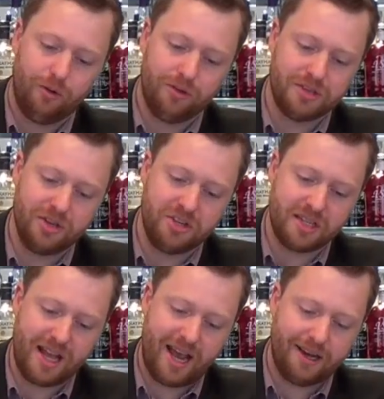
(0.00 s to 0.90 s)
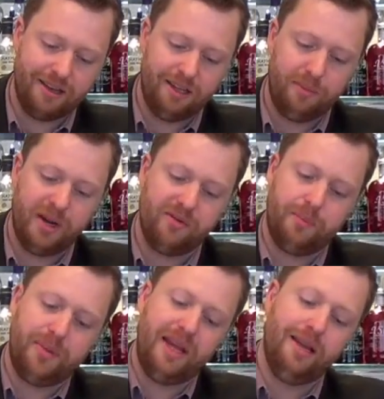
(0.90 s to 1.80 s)
also just add a little bit of a
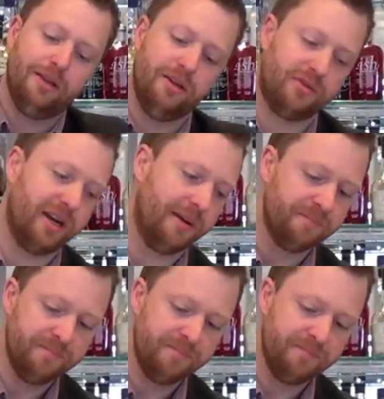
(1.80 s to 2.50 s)
peel over it.